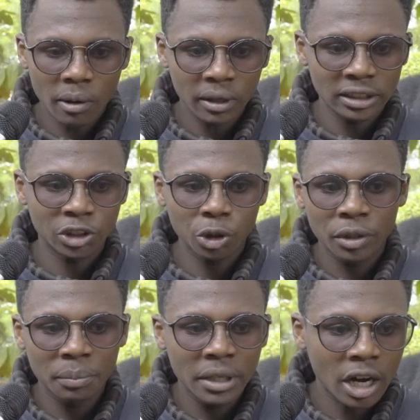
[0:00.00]
hours,
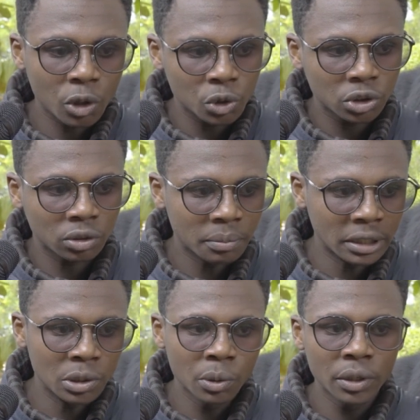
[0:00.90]
showing me how you should
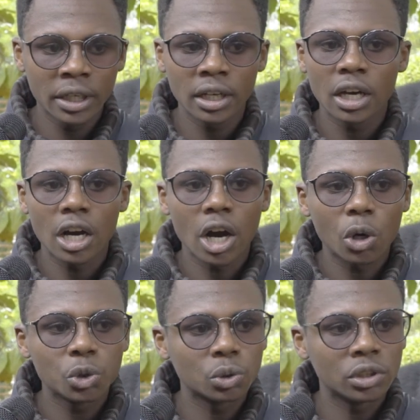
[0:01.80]
be doing,
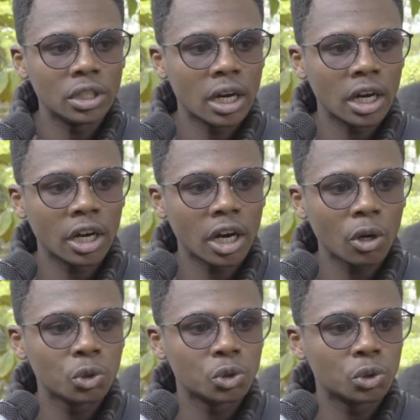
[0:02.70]
how
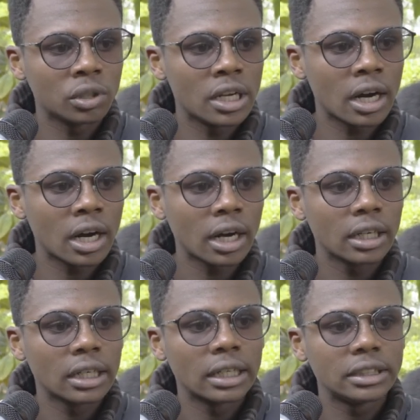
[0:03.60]
you should
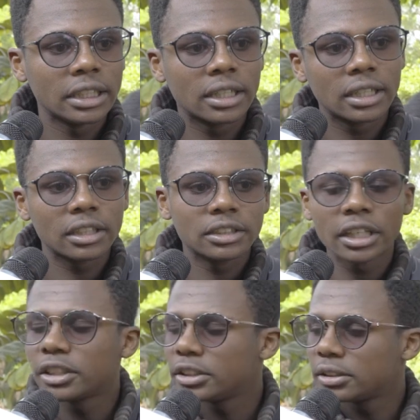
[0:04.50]
take
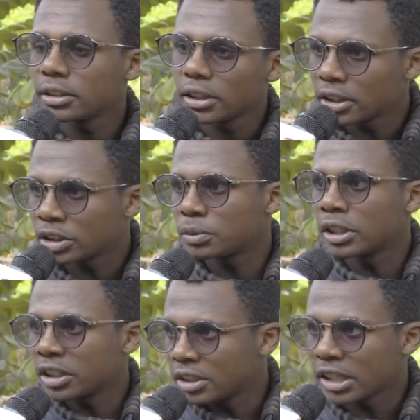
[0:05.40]

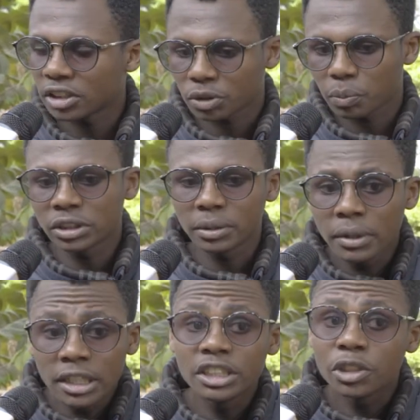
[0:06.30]
the
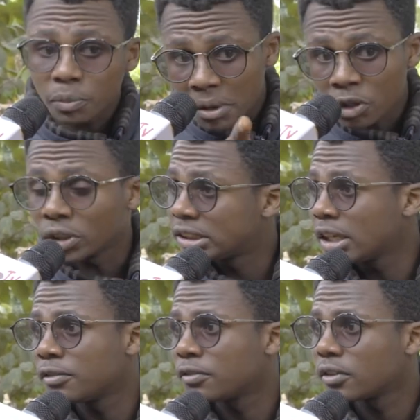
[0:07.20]
responsibility by
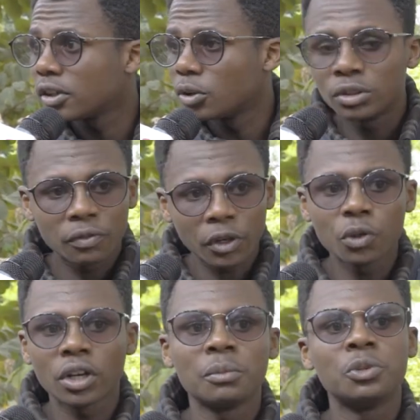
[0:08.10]
yourself.
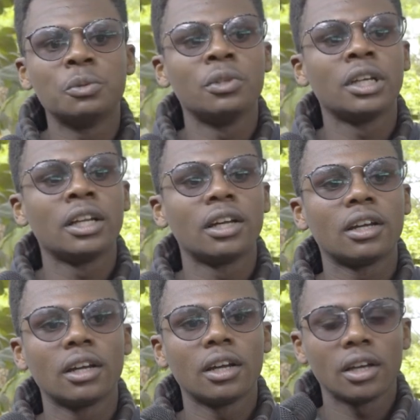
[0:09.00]
Usifanyo na mtu mwingine.
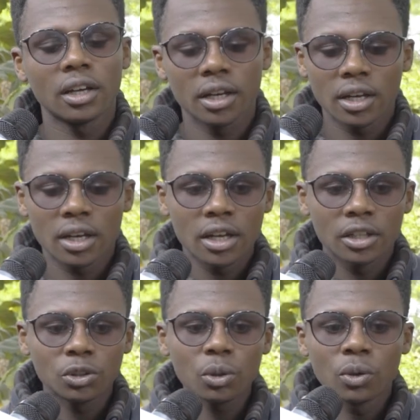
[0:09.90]

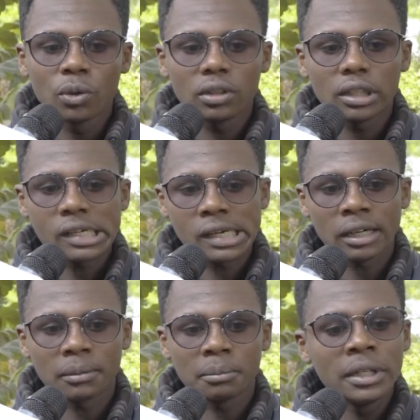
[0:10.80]
So,
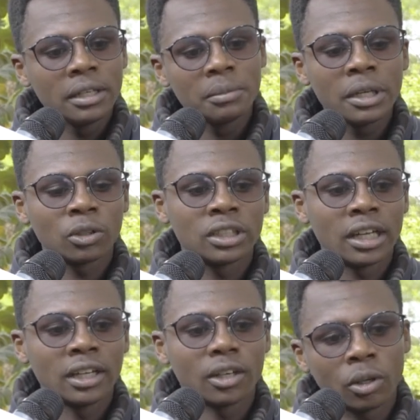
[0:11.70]
me was
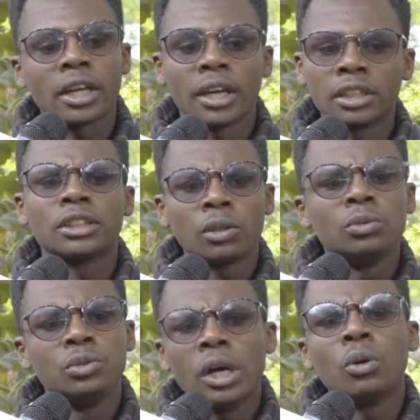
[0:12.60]
like, okay, yes,
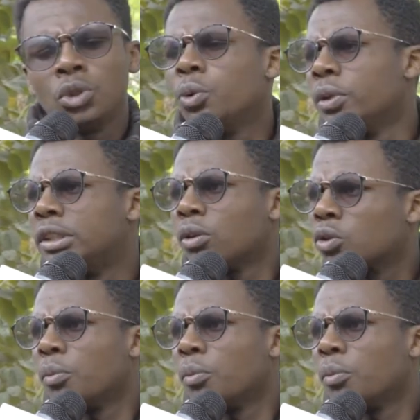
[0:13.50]
I'll do it. I'll